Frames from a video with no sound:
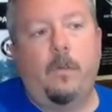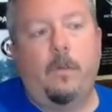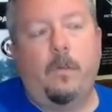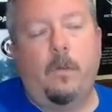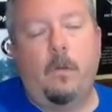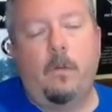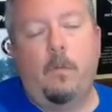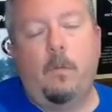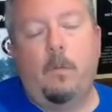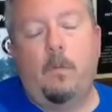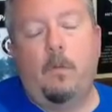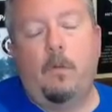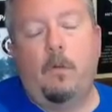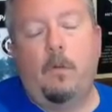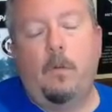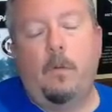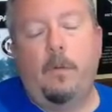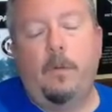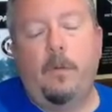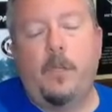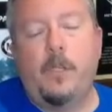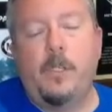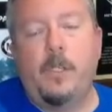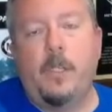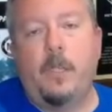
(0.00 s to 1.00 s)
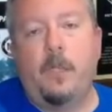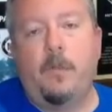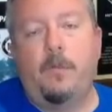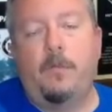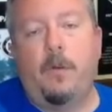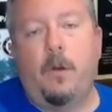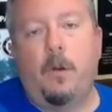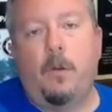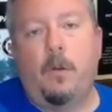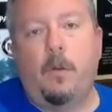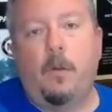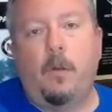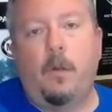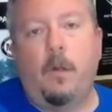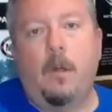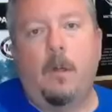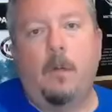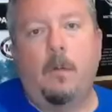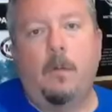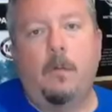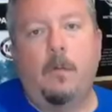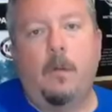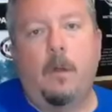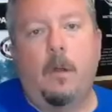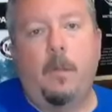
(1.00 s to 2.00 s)
So we really appreciate you following
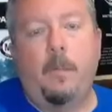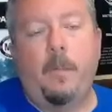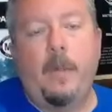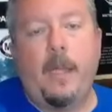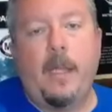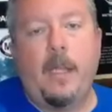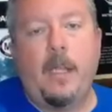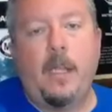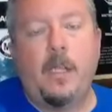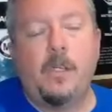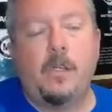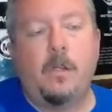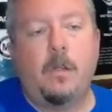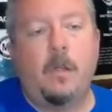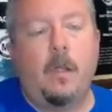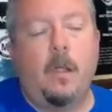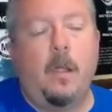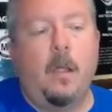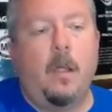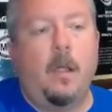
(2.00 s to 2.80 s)
along our page and